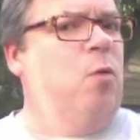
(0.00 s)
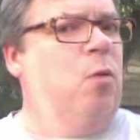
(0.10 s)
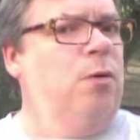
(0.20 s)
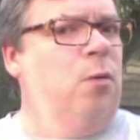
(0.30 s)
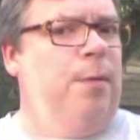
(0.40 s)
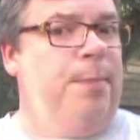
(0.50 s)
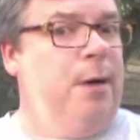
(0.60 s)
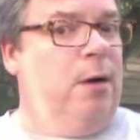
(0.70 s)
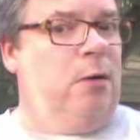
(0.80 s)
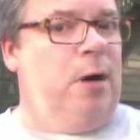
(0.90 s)
more than one
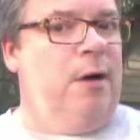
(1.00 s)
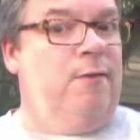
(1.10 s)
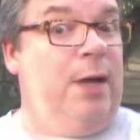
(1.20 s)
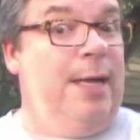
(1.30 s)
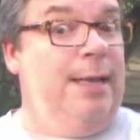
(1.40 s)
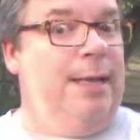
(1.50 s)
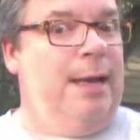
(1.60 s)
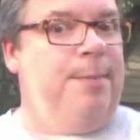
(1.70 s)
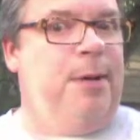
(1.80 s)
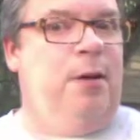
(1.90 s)
paragraph in
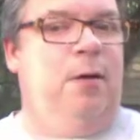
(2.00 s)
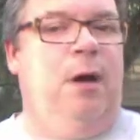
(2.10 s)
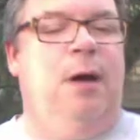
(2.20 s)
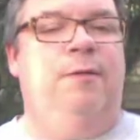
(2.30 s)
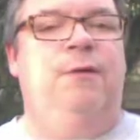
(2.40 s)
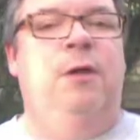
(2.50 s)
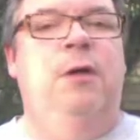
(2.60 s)
that paragraph.